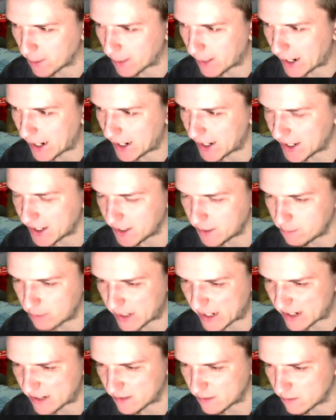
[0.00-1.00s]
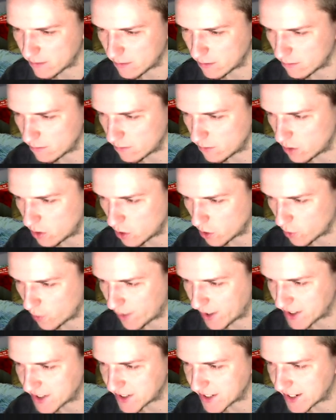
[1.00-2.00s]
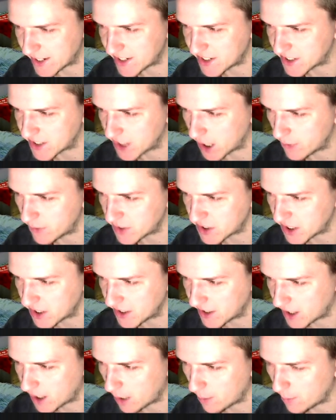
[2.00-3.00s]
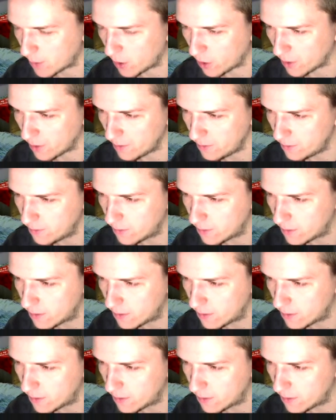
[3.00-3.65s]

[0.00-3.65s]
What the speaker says: Mali, been not great today. Didavi's going to come on.